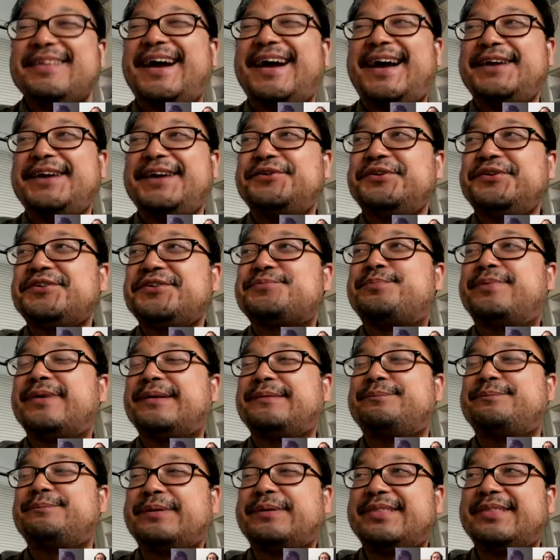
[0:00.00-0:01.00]
I noticed
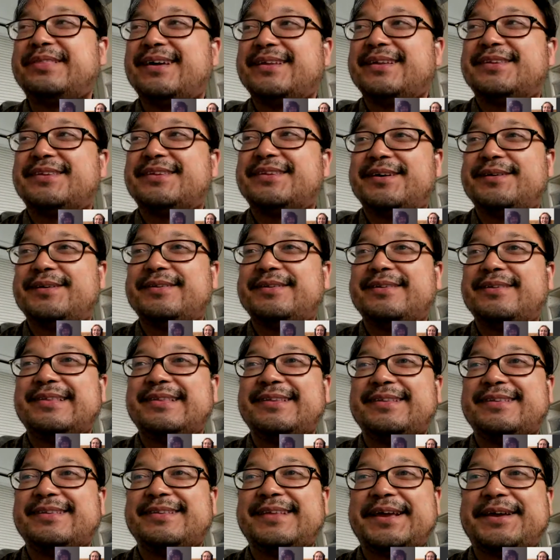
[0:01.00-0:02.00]
that
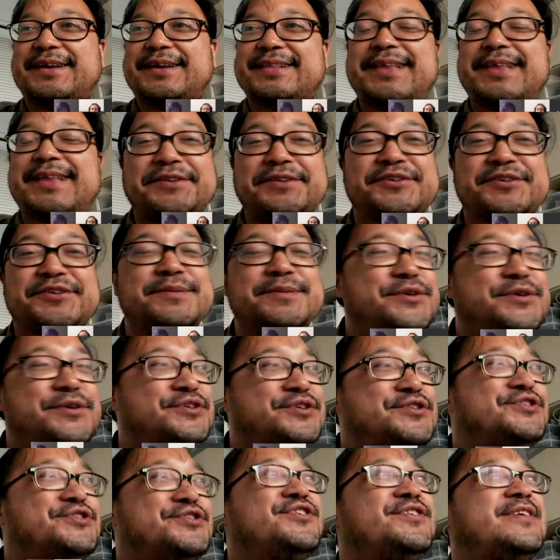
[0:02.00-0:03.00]
like classical
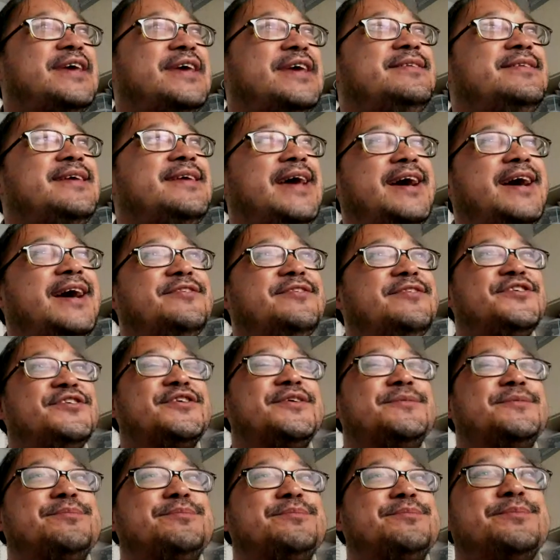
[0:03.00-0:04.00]
musicians tend to have
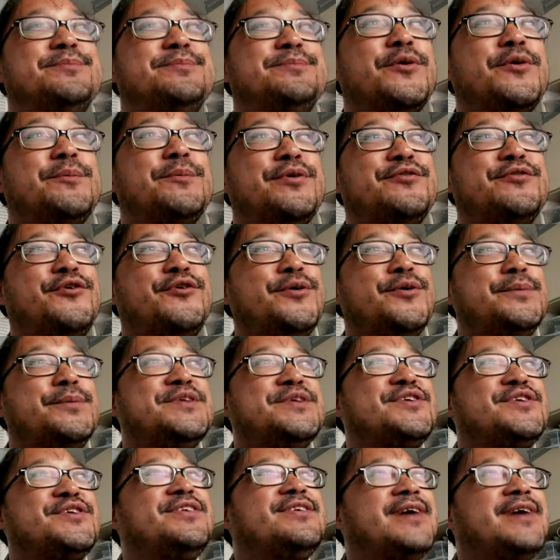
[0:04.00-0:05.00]
more
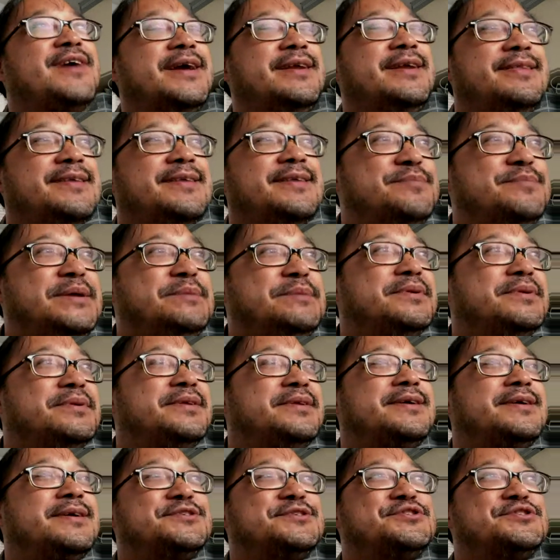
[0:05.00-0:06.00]
performance anxiety than people
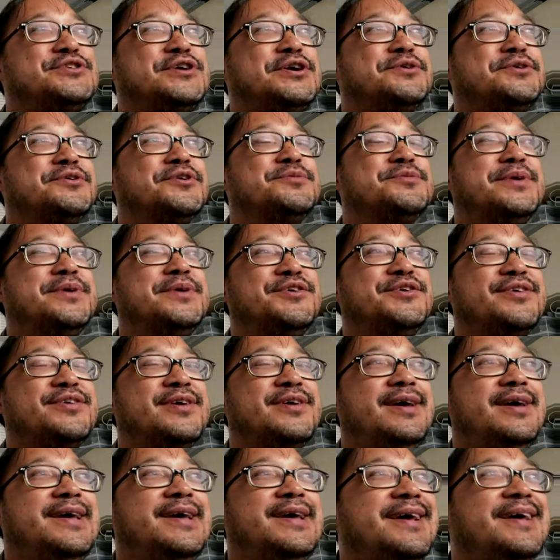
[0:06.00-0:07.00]
in other genres, because
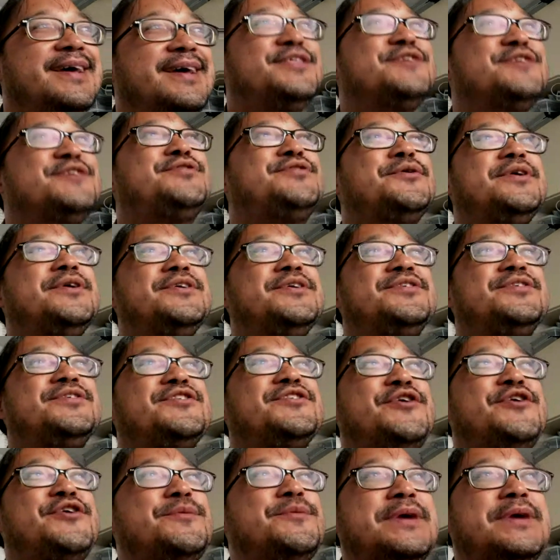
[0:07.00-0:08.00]
the focus
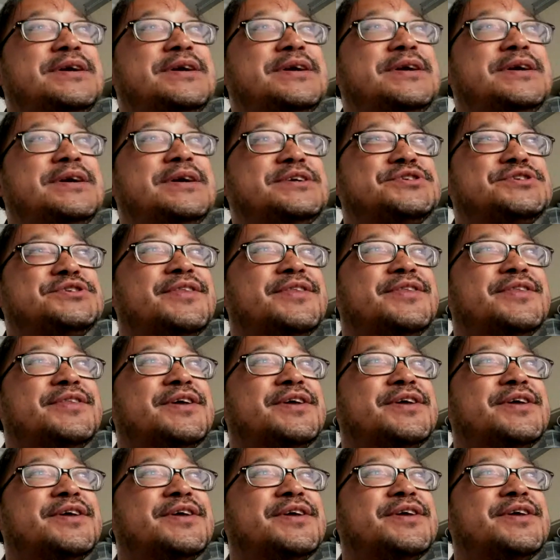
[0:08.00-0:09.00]
is so much on the
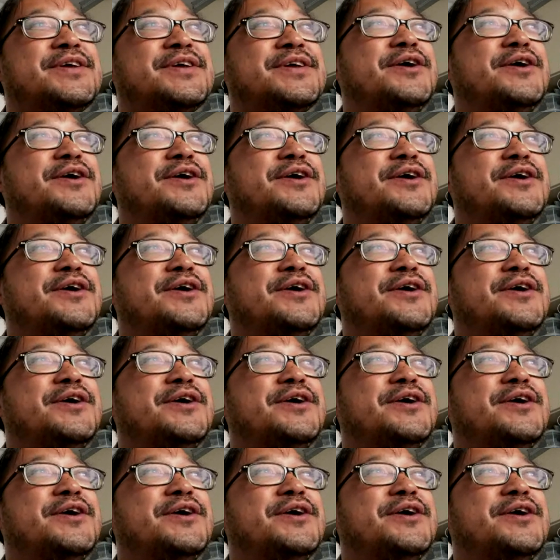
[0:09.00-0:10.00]
concert
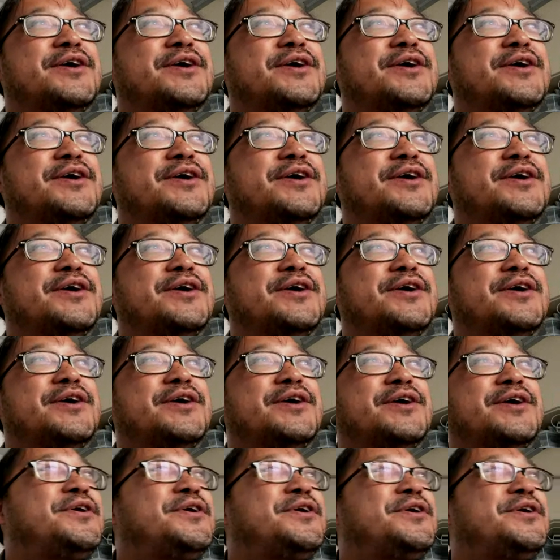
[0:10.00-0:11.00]
hall and people
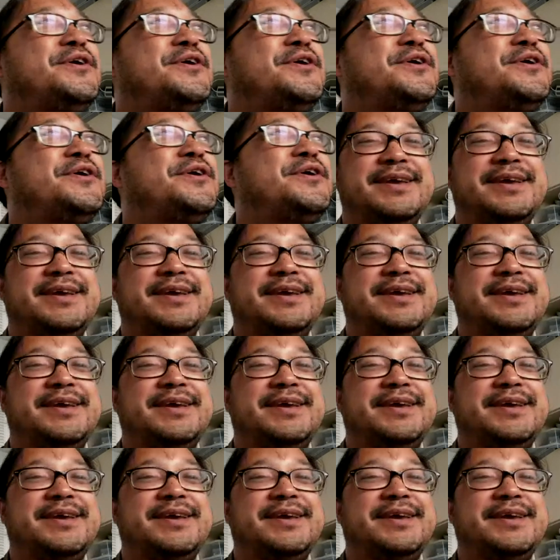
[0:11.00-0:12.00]
bought a ticket and they're
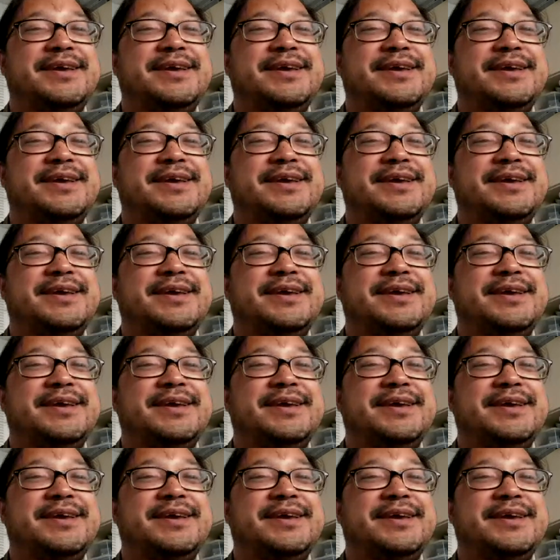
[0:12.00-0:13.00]
expecting some certain
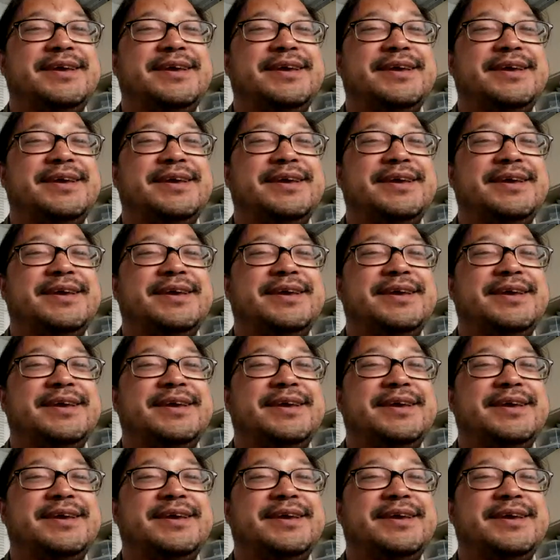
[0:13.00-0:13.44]
level of competency.